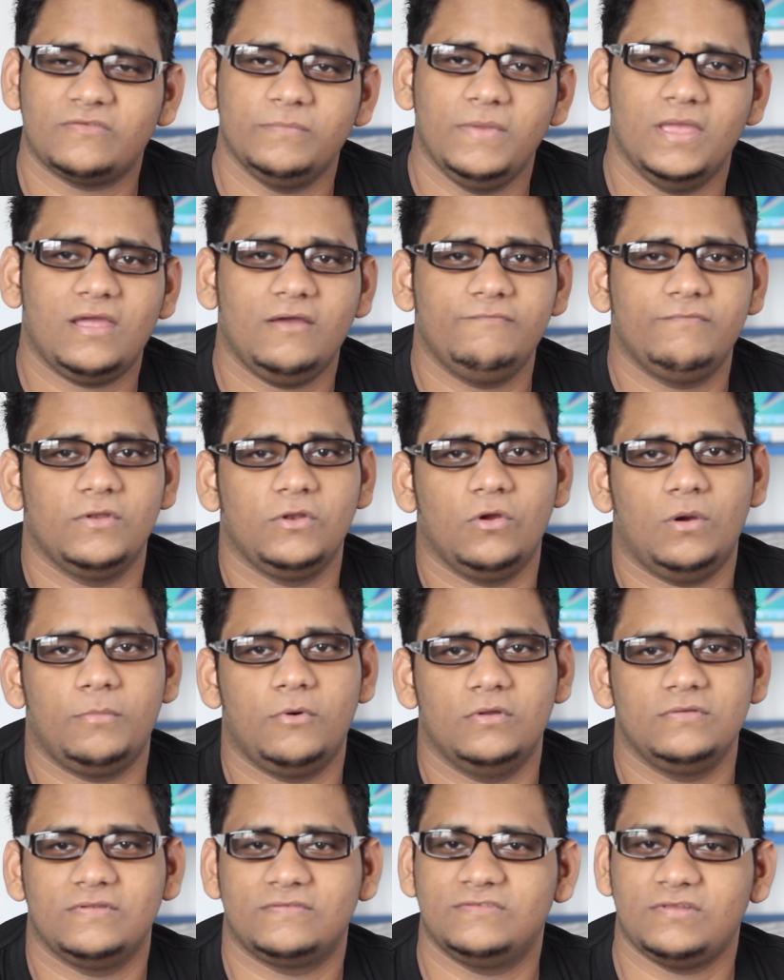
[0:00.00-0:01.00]
just make a video
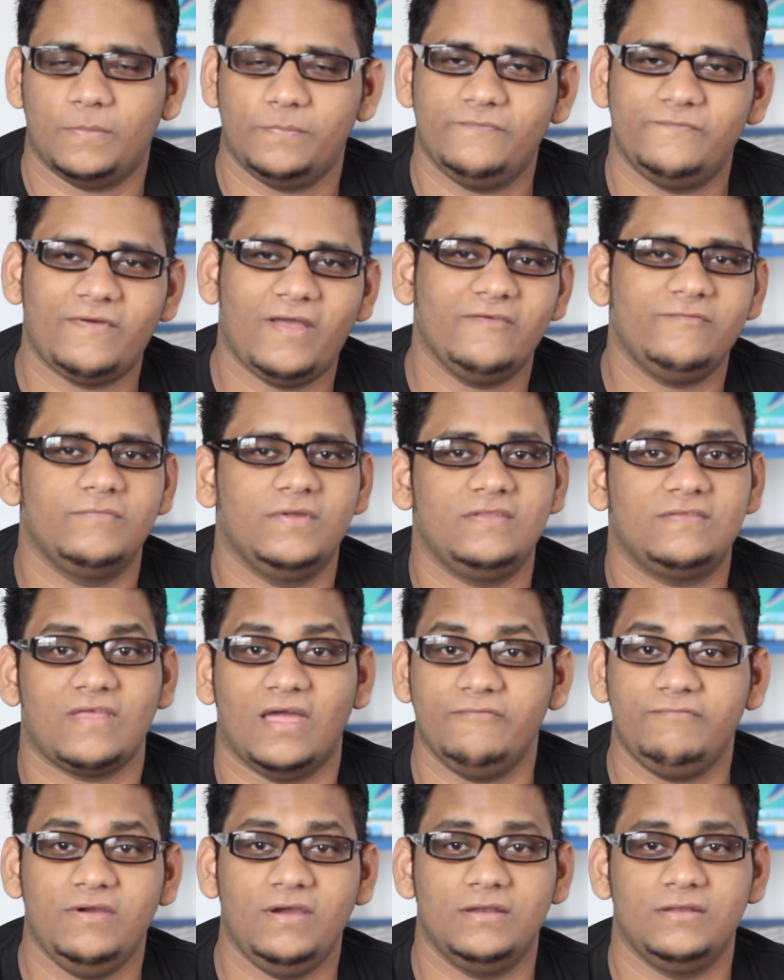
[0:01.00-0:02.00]
about the top 5 myths
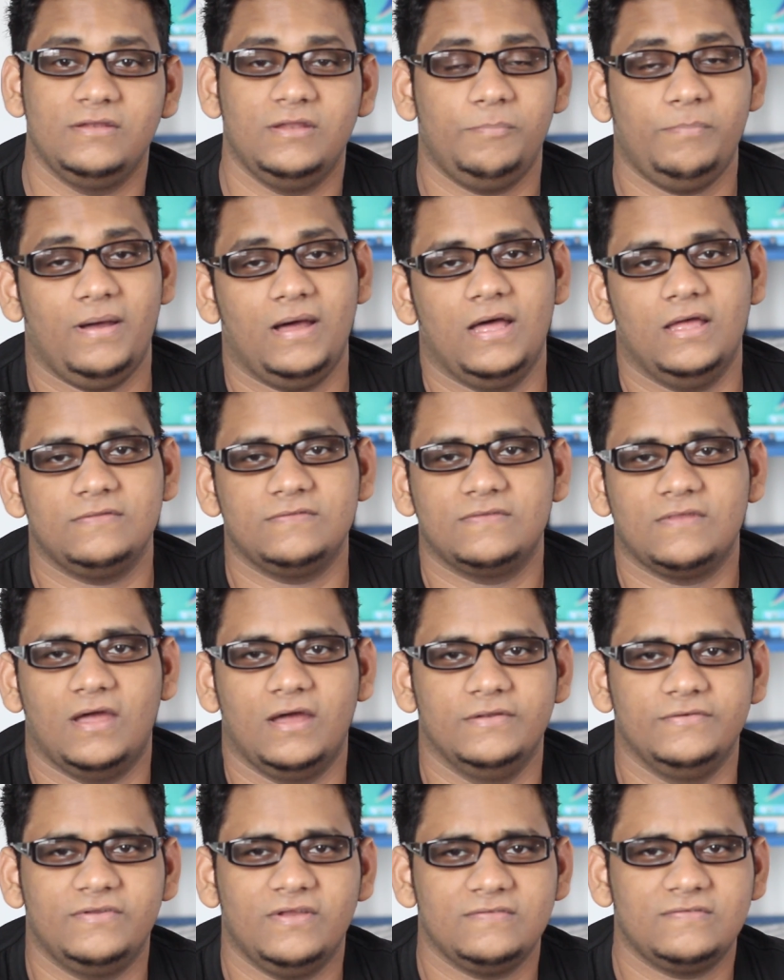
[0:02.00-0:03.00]
I've heard in the past
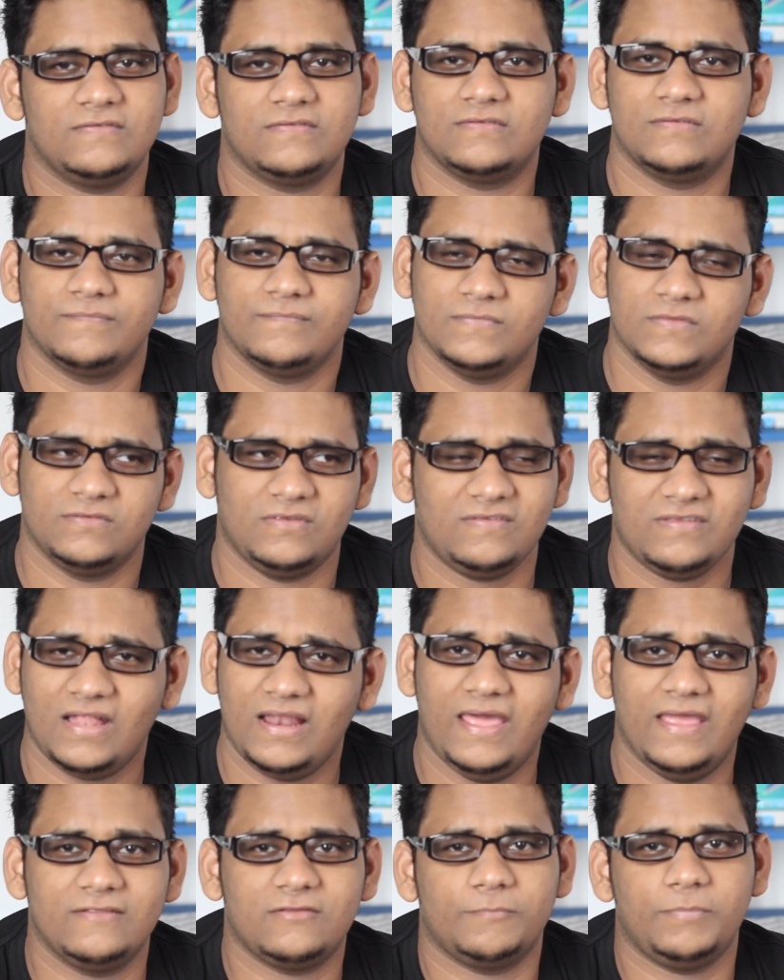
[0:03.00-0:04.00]
and just, just
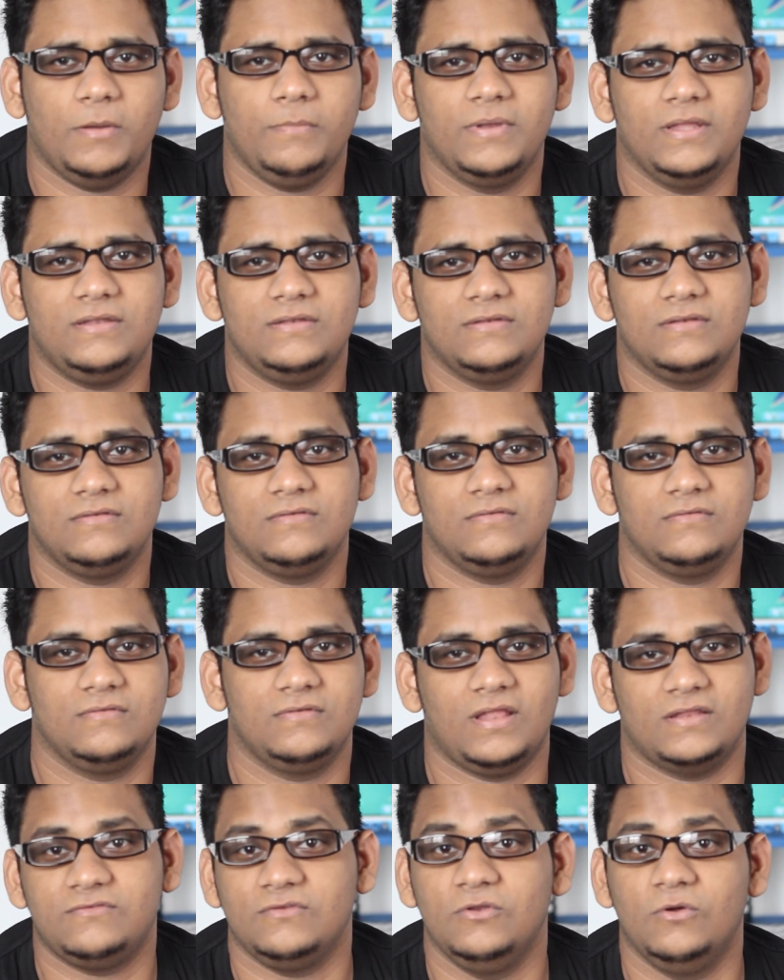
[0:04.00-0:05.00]
clear it up a bit,
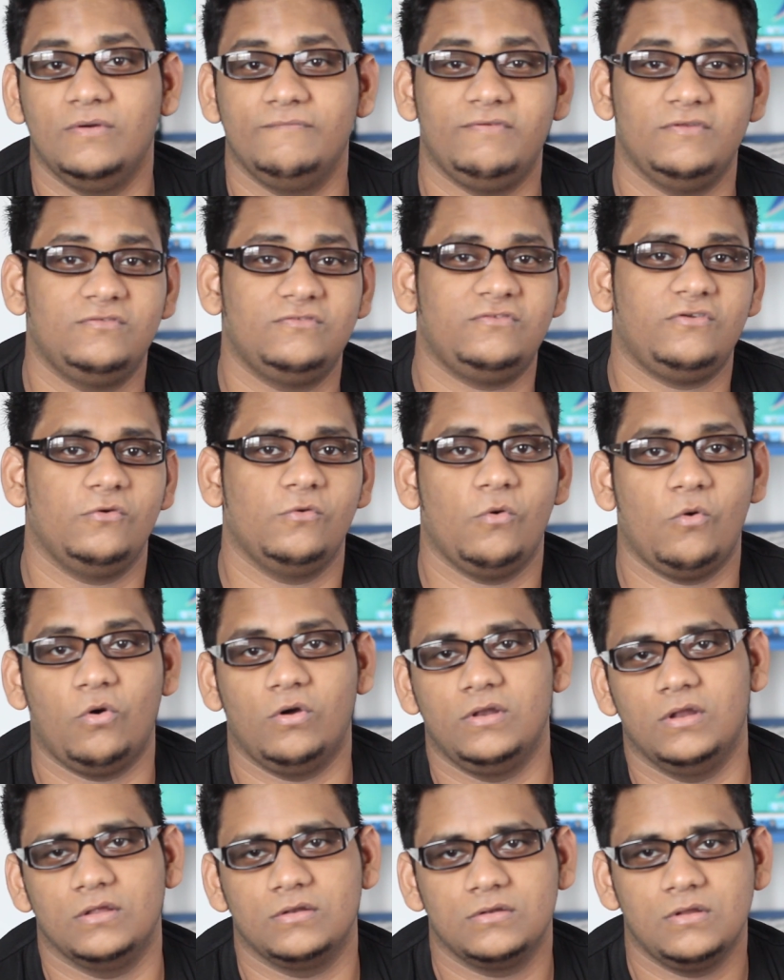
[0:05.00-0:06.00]
let you know if it's true
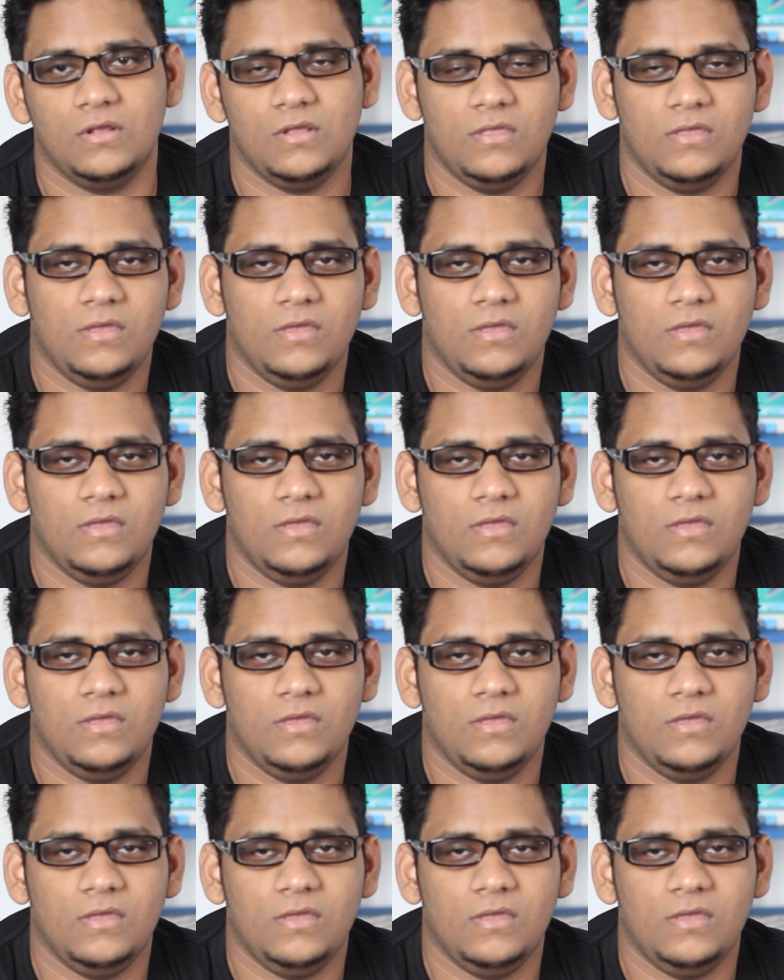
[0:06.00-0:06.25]
or not.